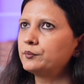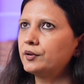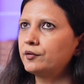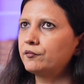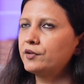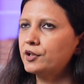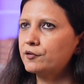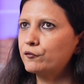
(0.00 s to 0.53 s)

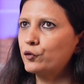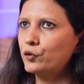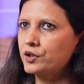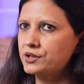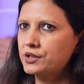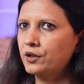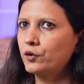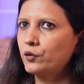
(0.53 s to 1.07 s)
We are
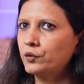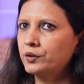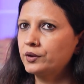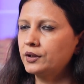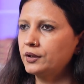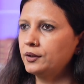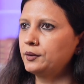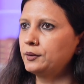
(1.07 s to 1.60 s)
focusing on
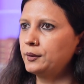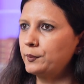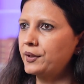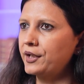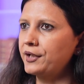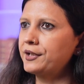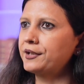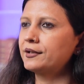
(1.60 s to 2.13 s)

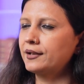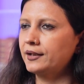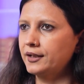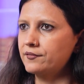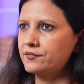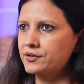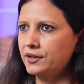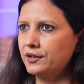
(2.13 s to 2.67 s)
upgrading the
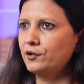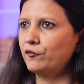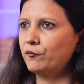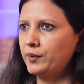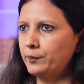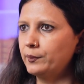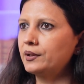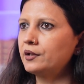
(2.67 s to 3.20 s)
lifestyle of
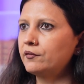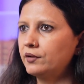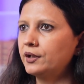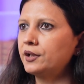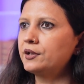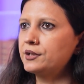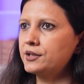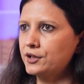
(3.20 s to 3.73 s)
people living
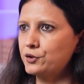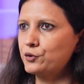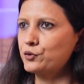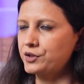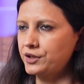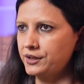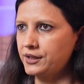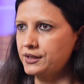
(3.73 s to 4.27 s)
in tier 2
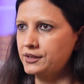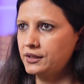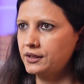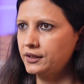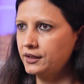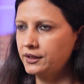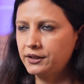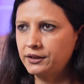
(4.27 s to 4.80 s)
cities.
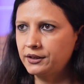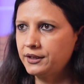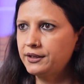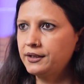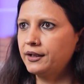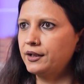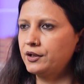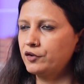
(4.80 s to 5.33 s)
Currently,
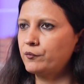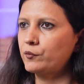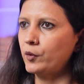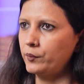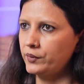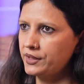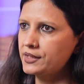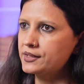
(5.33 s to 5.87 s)
the kind of
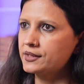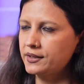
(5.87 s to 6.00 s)
properties are